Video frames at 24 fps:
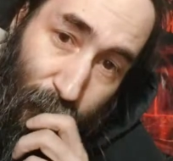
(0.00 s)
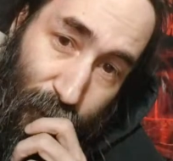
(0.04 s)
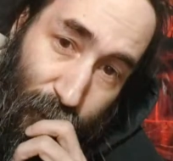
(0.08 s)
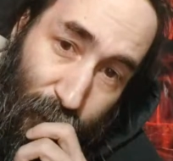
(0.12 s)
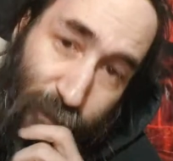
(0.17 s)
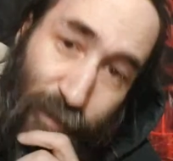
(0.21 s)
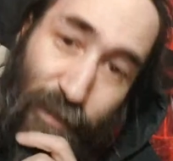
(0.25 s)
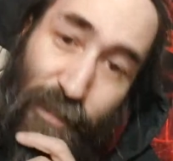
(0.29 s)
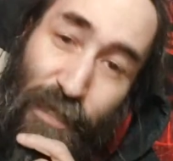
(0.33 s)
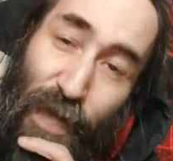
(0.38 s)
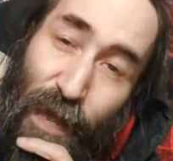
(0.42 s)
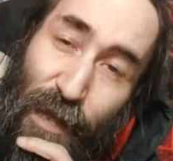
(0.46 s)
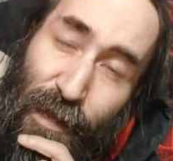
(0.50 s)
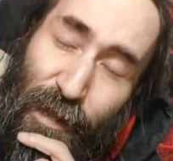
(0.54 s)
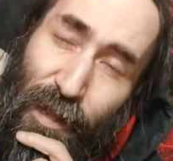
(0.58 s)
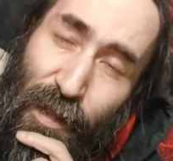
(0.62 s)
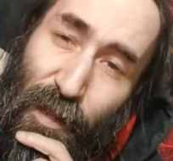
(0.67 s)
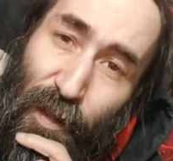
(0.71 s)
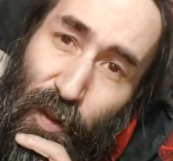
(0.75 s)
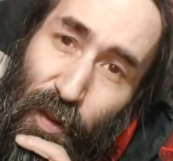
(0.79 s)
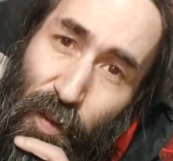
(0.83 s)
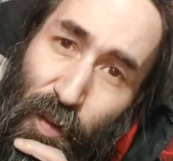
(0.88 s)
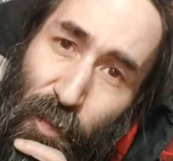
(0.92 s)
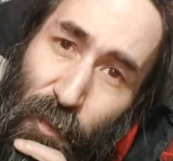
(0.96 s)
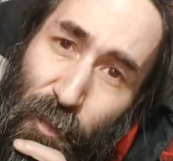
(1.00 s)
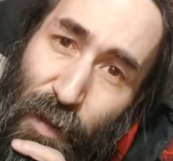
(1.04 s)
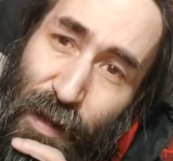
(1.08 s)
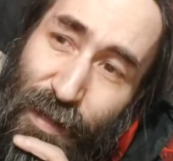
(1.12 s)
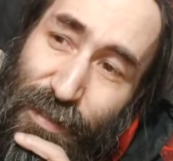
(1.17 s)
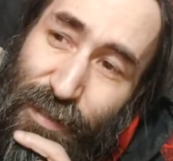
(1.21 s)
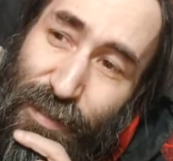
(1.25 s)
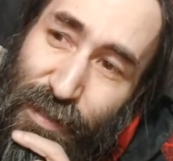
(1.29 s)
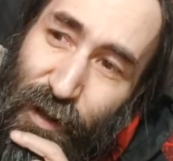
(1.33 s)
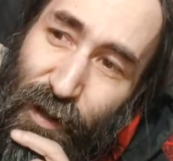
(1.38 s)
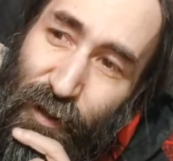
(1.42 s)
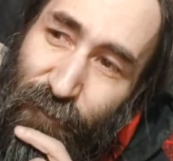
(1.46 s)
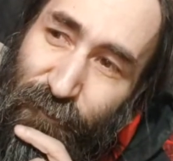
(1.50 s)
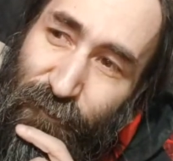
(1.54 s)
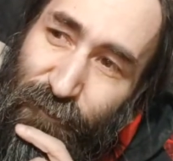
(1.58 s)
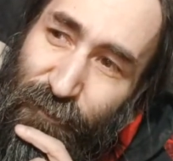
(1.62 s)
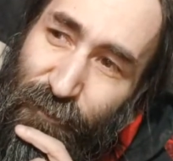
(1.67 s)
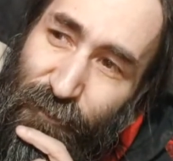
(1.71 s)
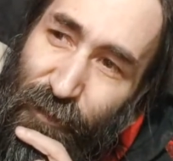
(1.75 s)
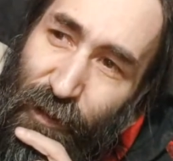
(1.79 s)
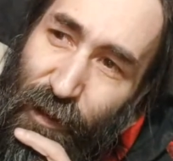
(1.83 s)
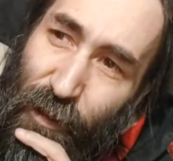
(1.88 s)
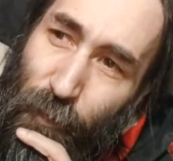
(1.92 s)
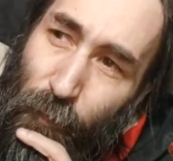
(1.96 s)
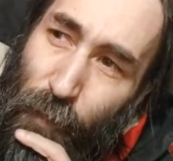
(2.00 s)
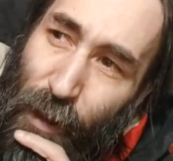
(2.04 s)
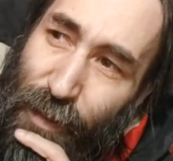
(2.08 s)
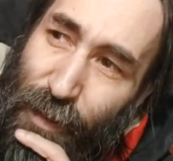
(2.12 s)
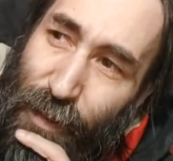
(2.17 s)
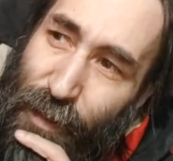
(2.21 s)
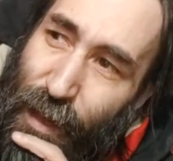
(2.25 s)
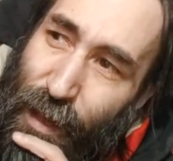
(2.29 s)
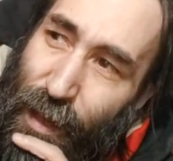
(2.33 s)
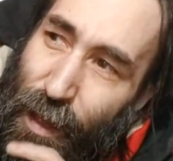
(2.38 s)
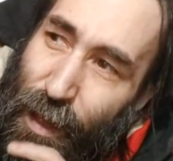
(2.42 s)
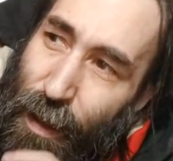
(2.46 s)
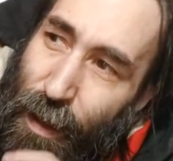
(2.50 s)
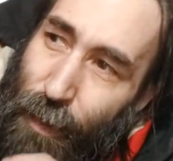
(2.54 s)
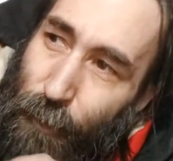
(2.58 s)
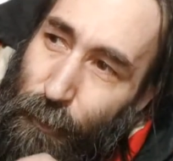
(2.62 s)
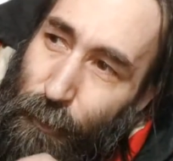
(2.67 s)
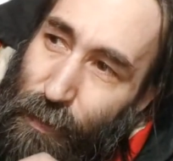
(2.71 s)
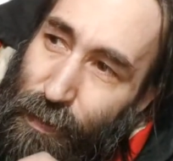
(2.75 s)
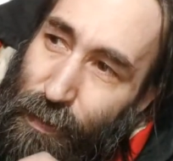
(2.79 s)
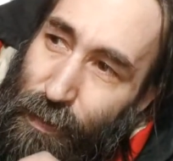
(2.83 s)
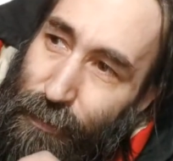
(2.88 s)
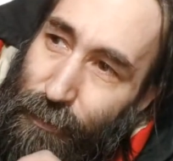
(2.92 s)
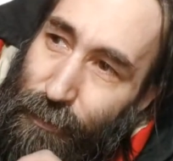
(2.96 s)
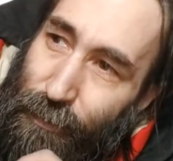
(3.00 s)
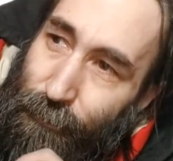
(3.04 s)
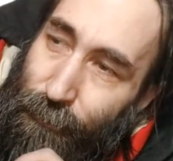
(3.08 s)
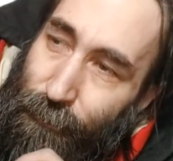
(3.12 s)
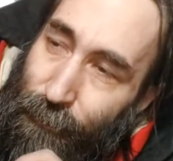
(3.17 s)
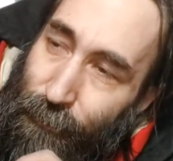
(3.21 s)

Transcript: check myself. And by that, I mean,